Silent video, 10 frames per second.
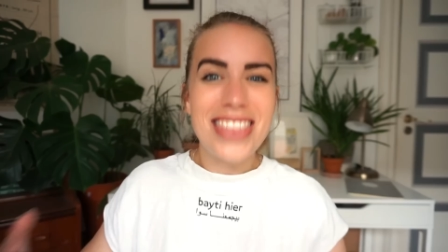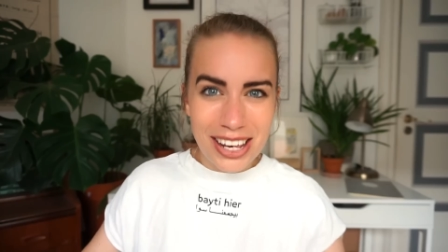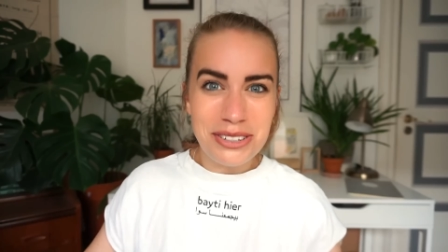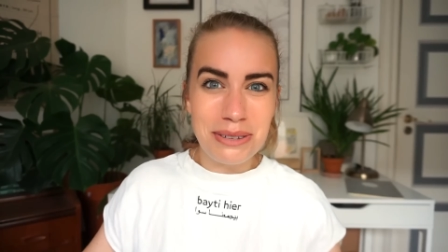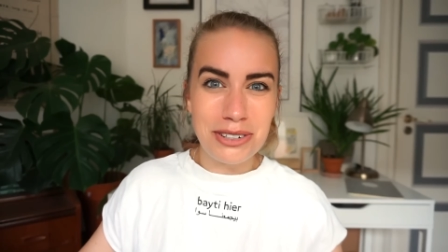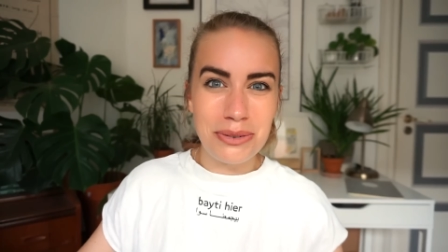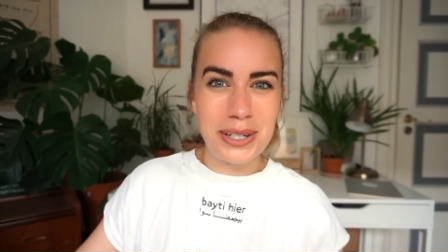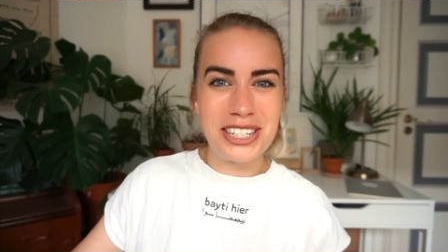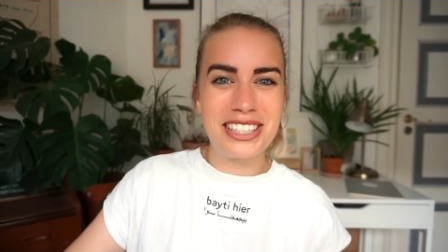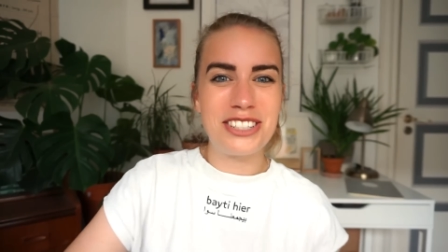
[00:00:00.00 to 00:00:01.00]
Thank you so much for
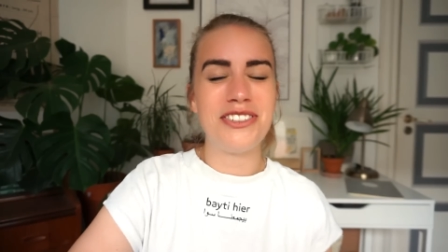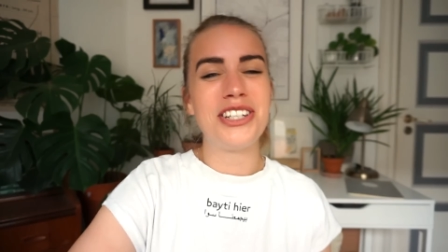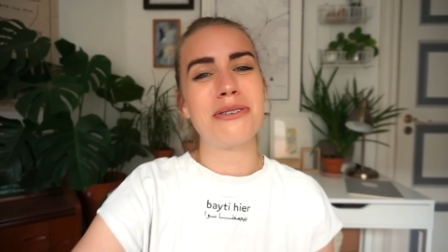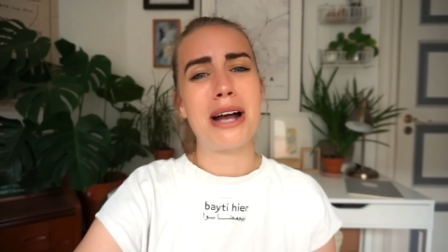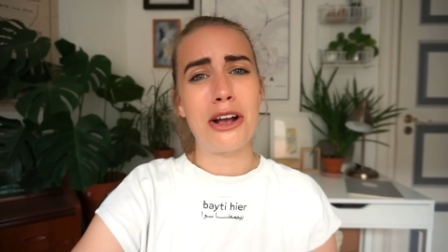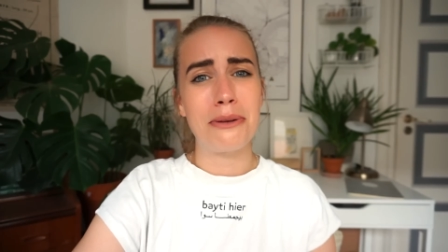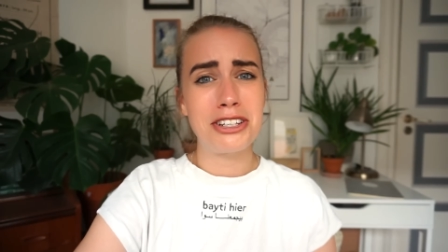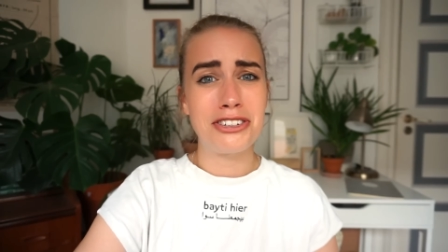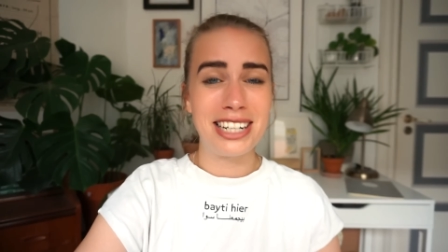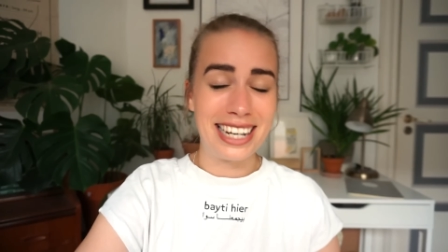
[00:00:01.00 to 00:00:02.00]
watching this video. I hope
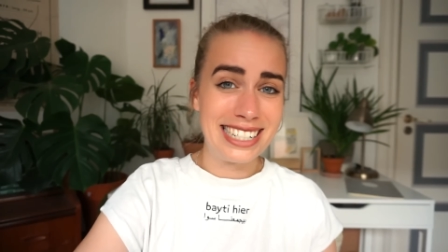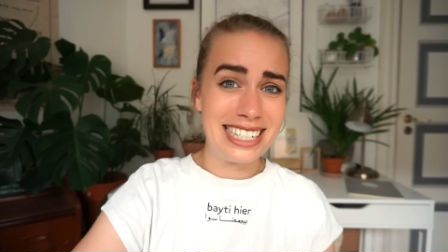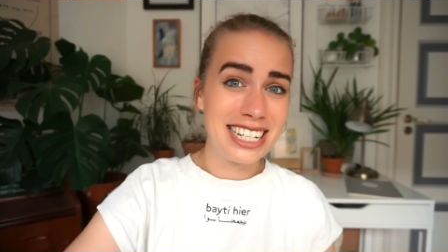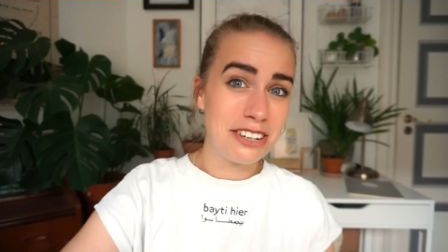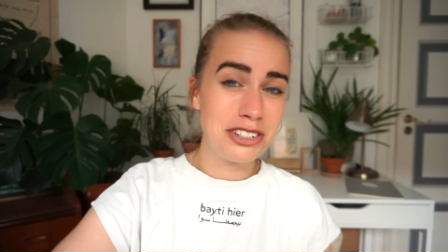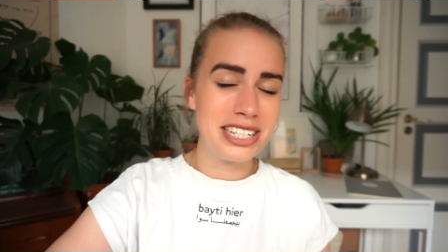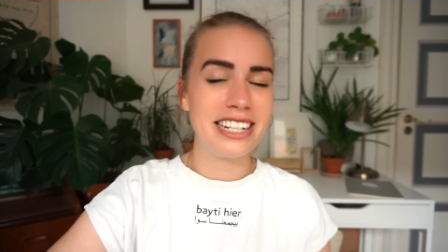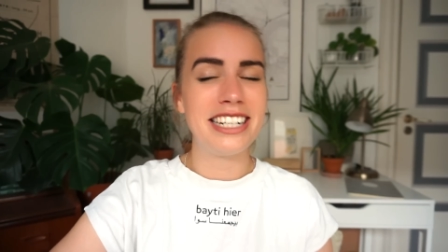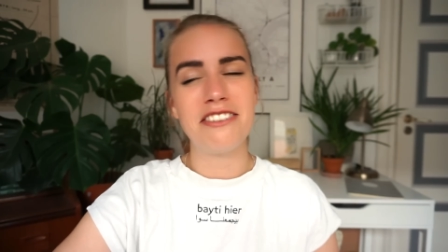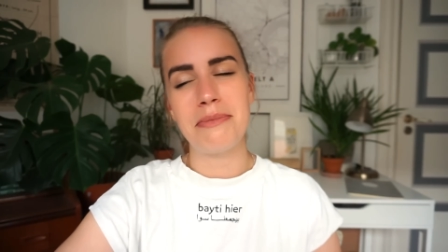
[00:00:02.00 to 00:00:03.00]
that you liked it. If you
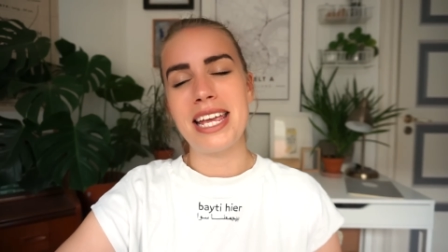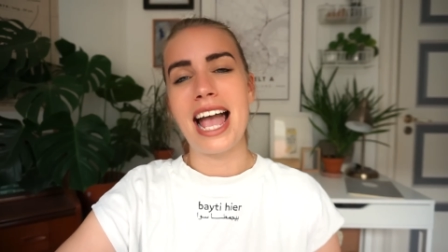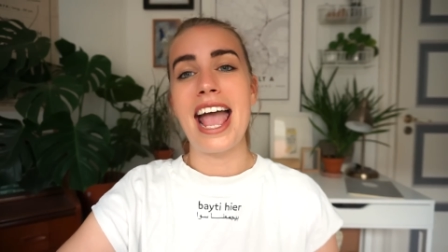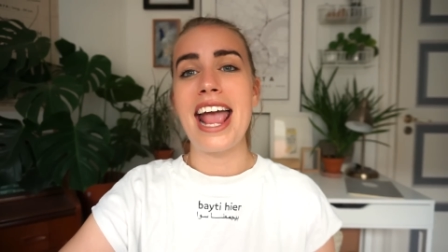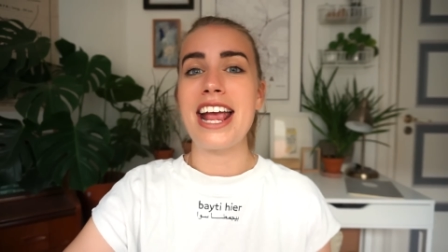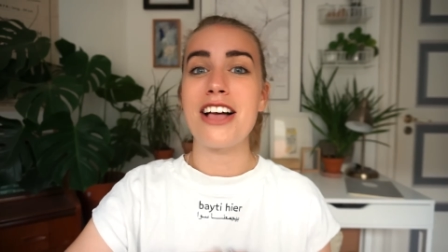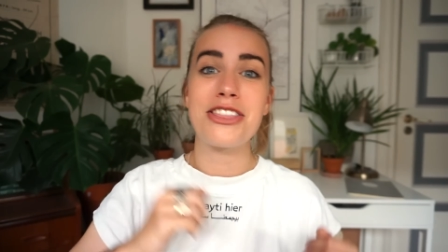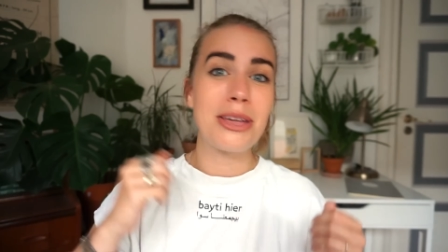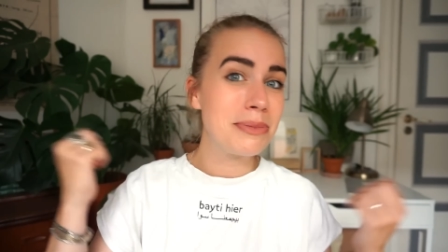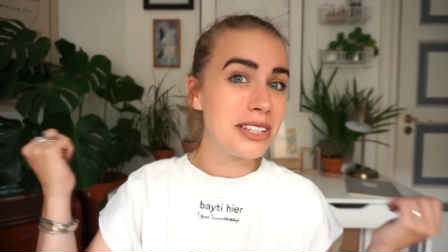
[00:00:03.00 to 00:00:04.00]
did, leave me a
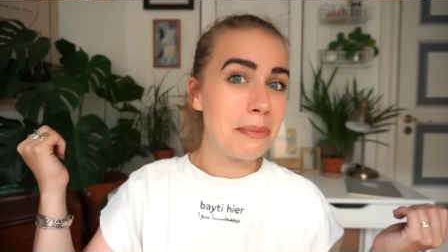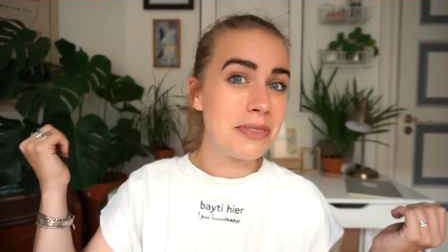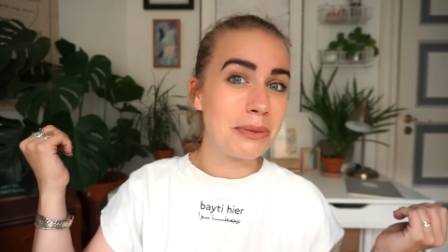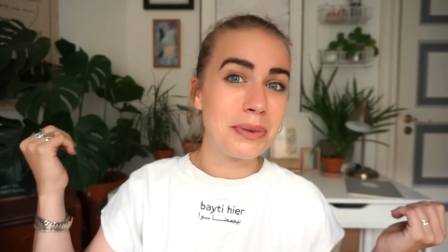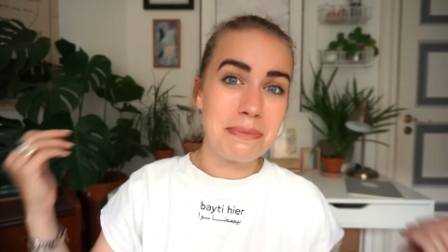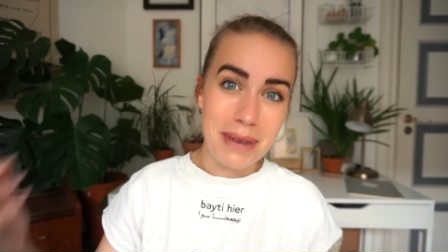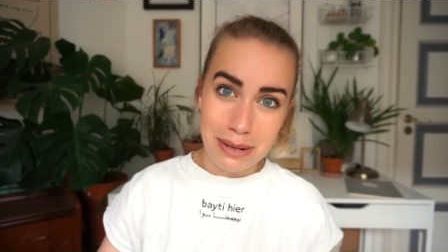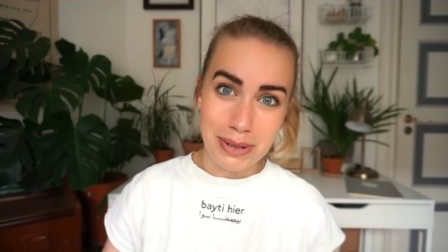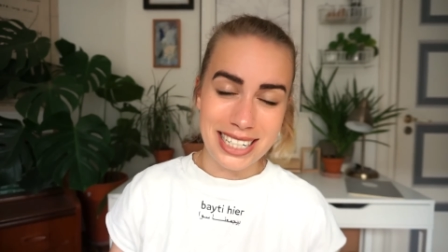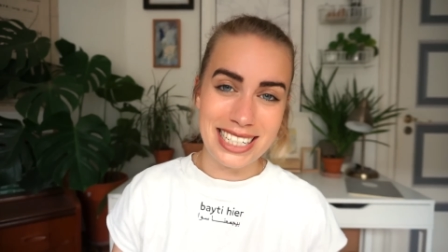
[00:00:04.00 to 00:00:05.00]
thumbs up. That would
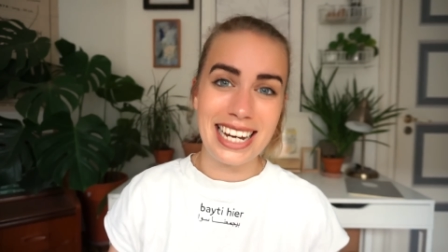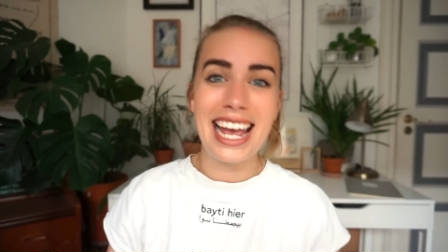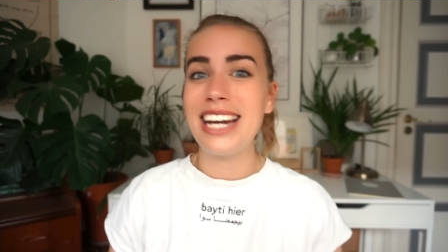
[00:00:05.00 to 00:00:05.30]
make my day.